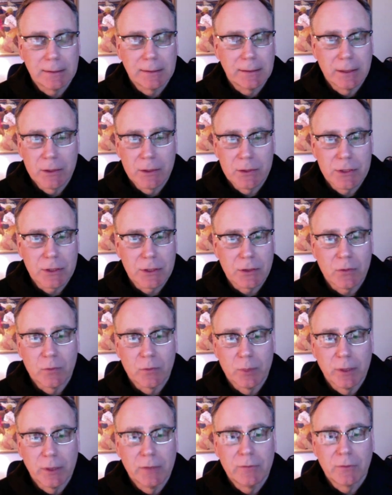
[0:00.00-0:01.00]
years that
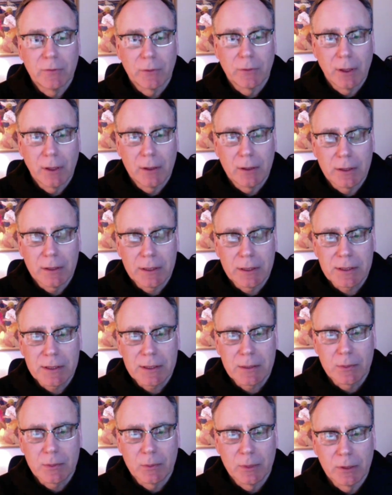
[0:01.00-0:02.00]
you've been for
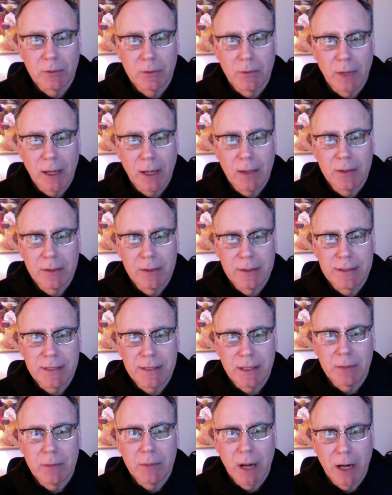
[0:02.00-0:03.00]
us, been around
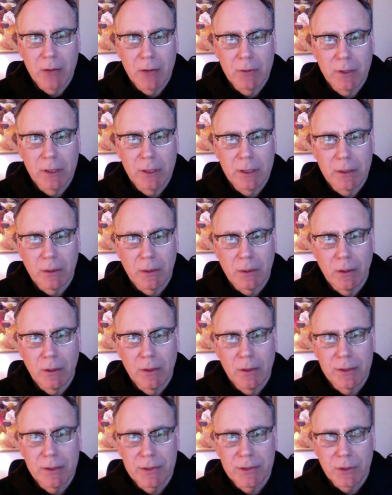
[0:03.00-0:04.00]
St. Meinrad,
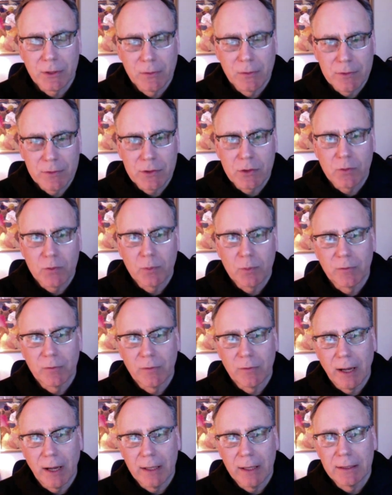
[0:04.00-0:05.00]
all the service you
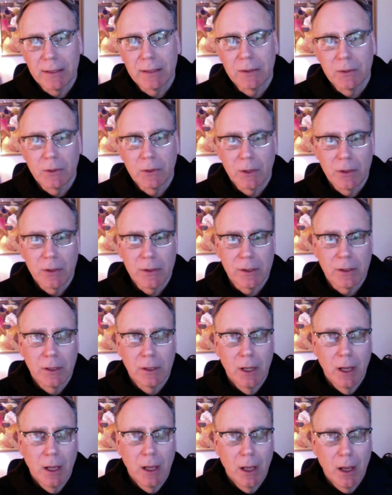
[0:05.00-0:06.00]
provided and all the
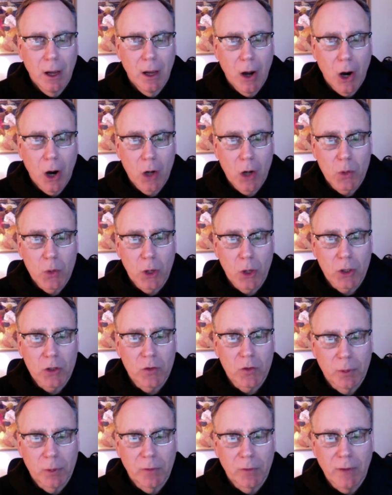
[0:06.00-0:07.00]
hard work
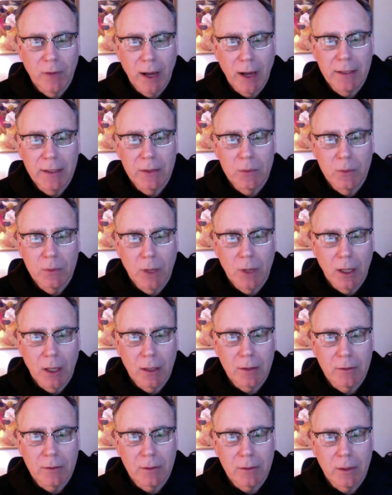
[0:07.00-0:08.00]
you provided
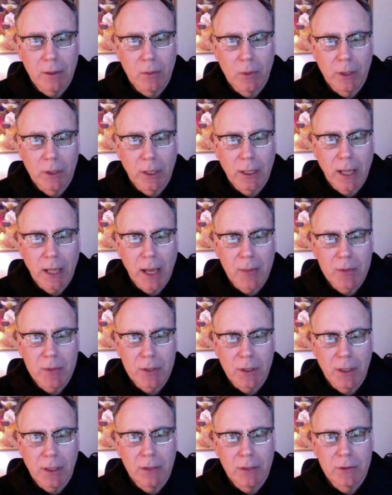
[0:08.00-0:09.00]
when it came
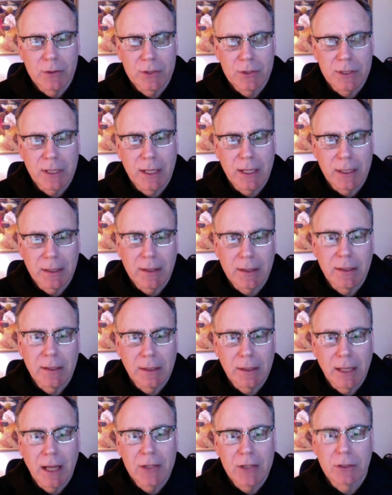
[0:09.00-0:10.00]
to understanding
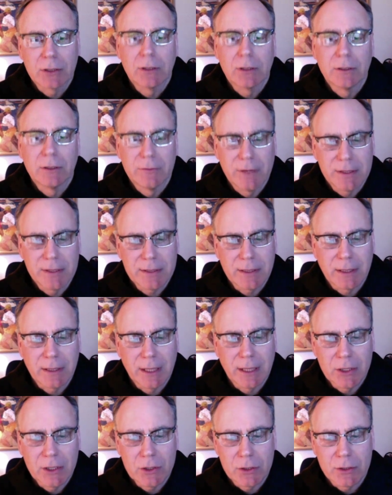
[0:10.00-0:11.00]
theological
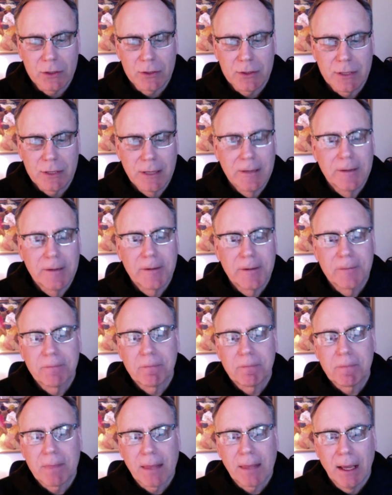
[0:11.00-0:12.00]
investigations.
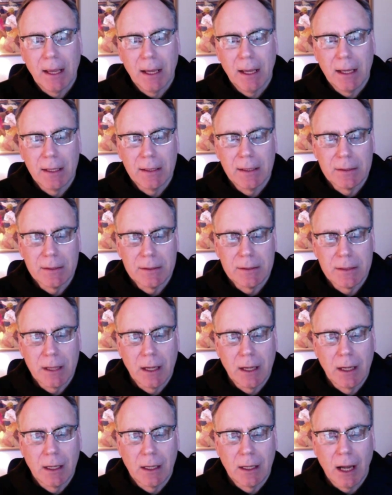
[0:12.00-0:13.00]
And
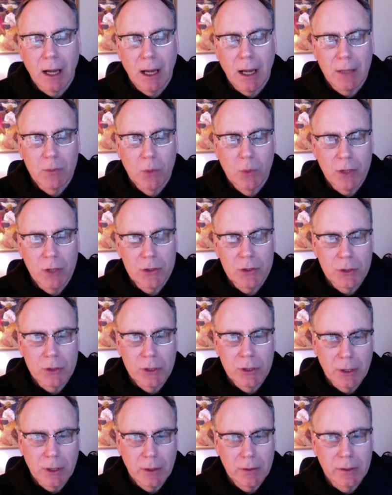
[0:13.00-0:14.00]
I want you
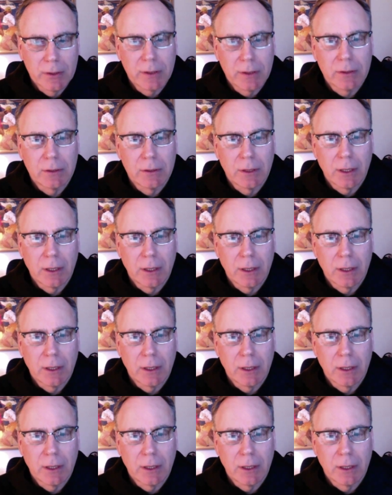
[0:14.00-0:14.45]
to know that